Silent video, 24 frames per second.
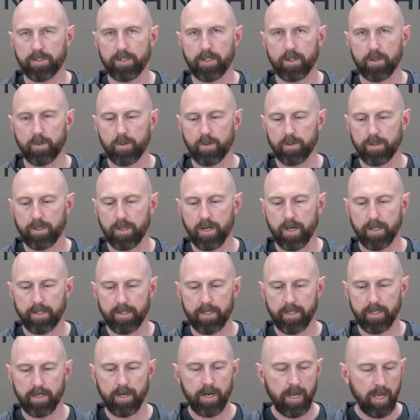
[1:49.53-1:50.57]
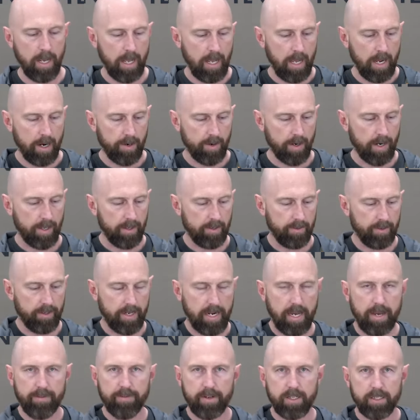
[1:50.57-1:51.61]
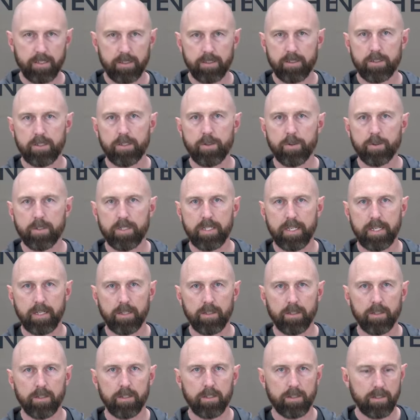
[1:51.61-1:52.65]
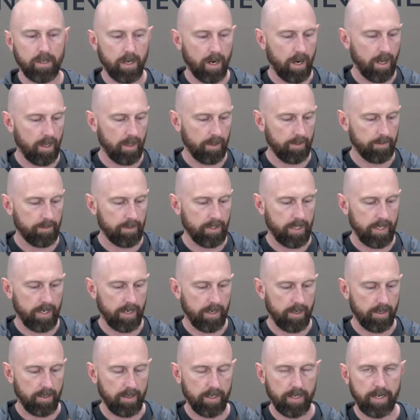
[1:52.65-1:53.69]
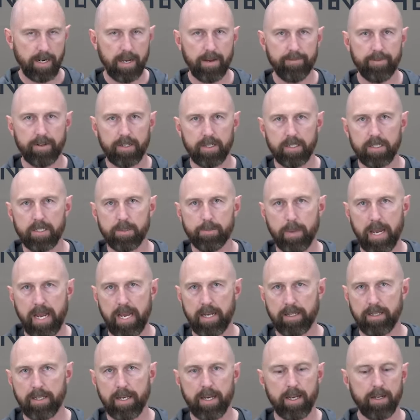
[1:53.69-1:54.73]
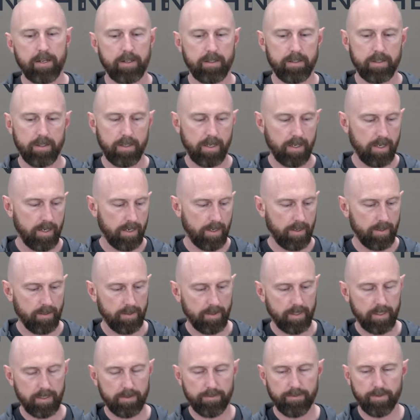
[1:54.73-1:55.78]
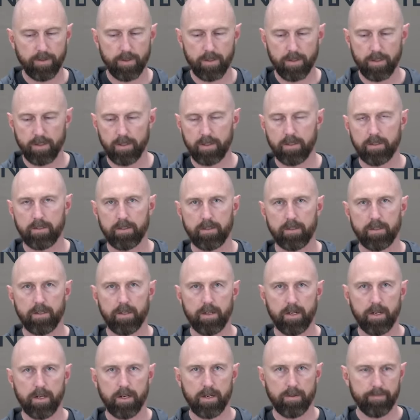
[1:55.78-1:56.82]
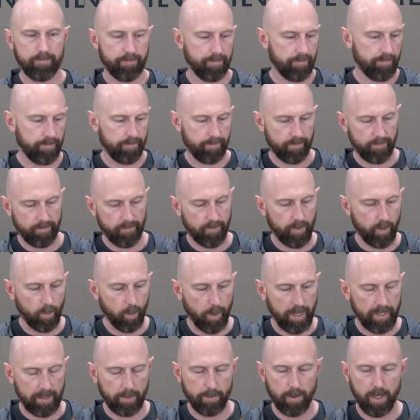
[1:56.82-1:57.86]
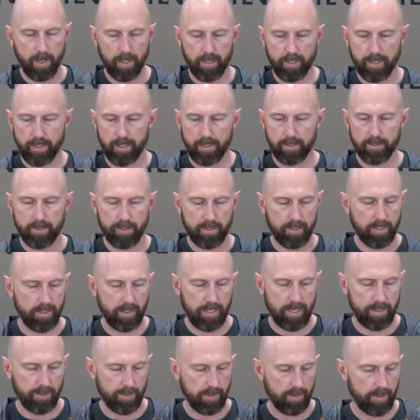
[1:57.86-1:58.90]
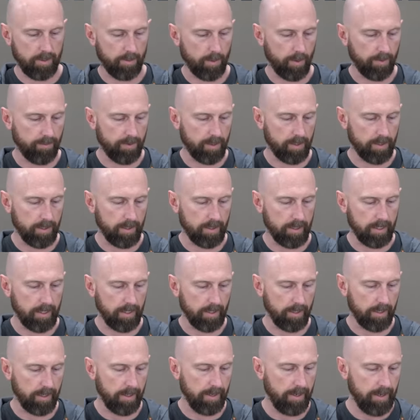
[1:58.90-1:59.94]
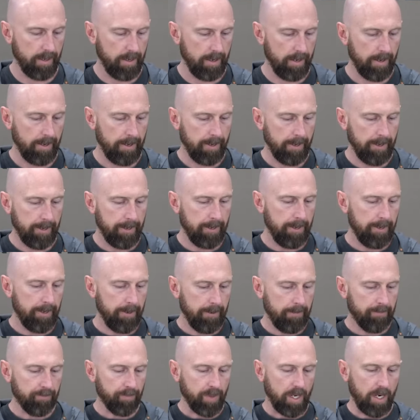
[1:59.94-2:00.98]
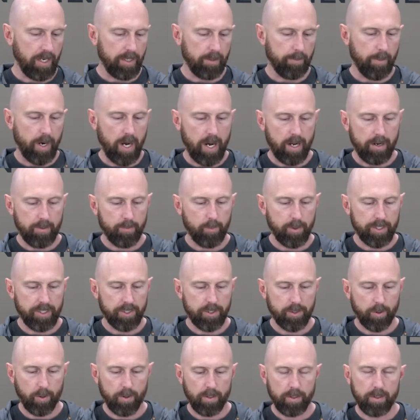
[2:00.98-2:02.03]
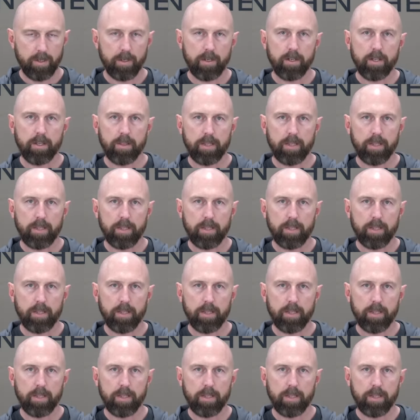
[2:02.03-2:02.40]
shell holder on there. Rather than having 2 single columns there and having to span that, this full width MOLLE just allows a little more versatility. On the bottom, we shortened